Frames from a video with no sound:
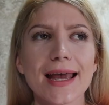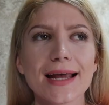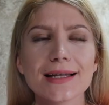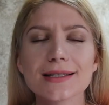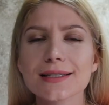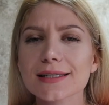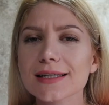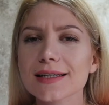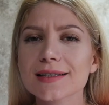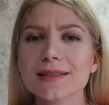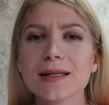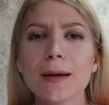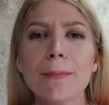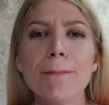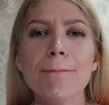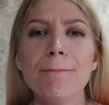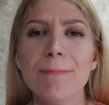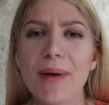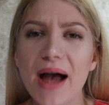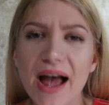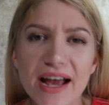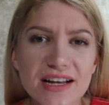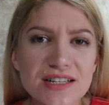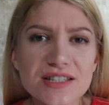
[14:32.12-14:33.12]
It's like the
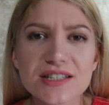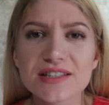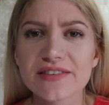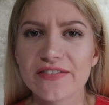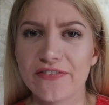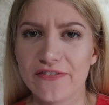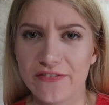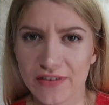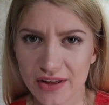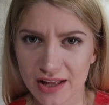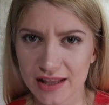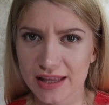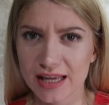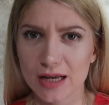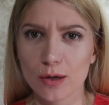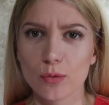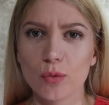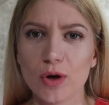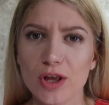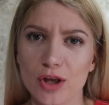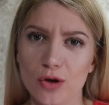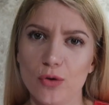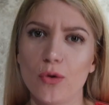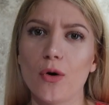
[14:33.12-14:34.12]
best
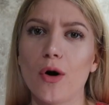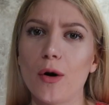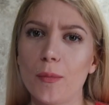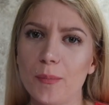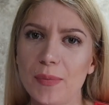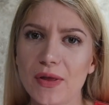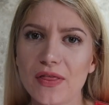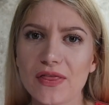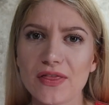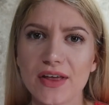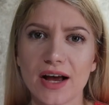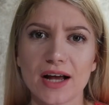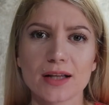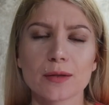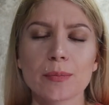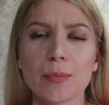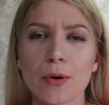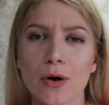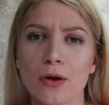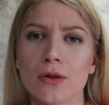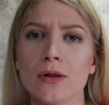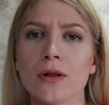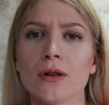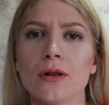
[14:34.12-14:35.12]
feeling when you open that
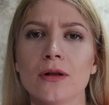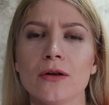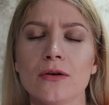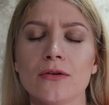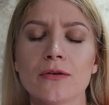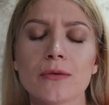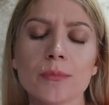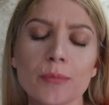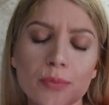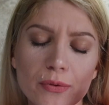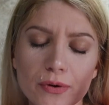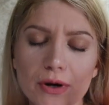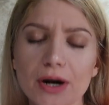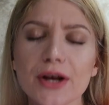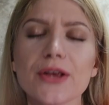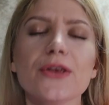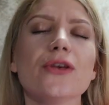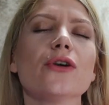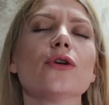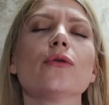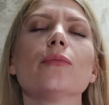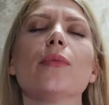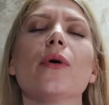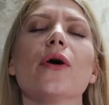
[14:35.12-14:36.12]
bottle.
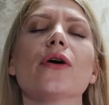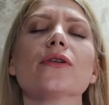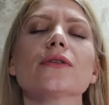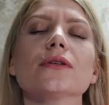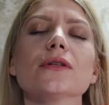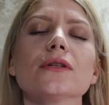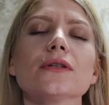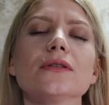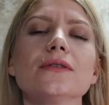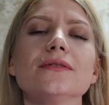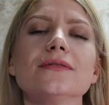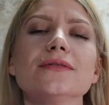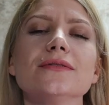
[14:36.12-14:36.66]
Brand new bottle.